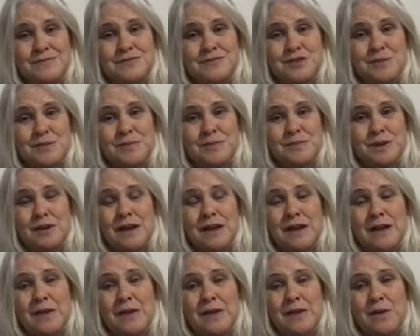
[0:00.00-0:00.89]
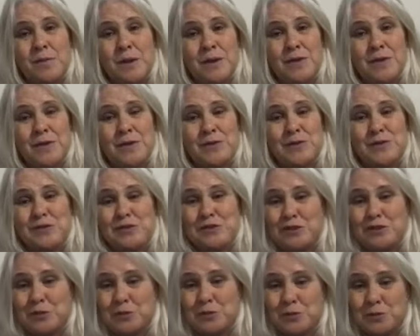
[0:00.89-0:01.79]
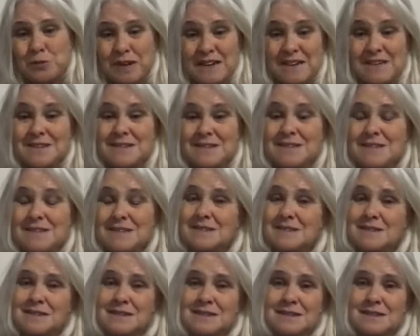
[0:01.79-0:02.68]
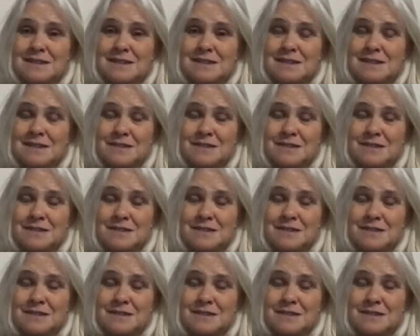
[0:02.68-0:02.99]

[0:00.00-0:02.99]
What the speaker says: from your elbow to your wrist,